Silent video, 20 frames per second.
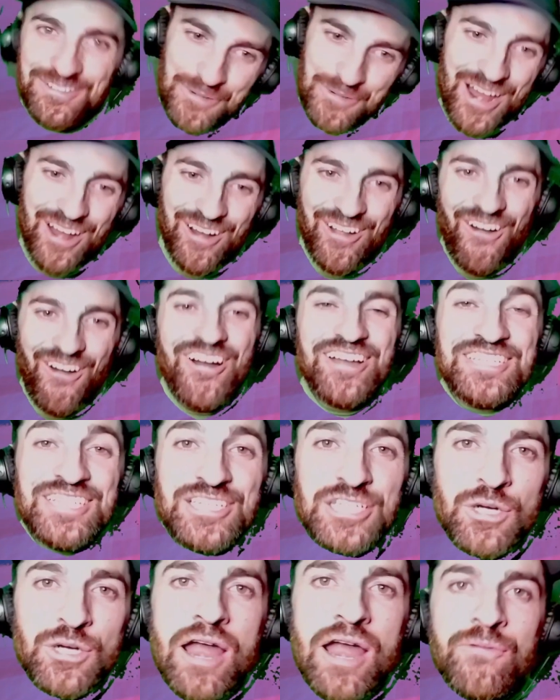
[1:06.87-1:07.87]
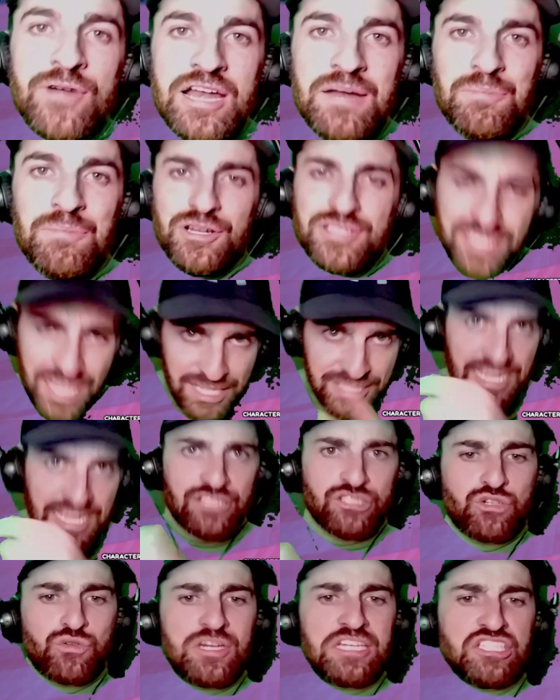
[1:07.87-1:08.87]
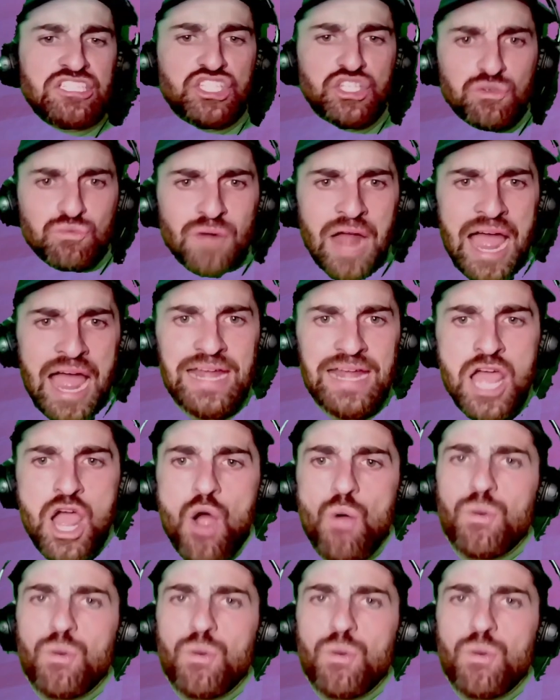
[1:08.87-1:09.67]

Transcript: We are going to do a rebirth because I treat you right.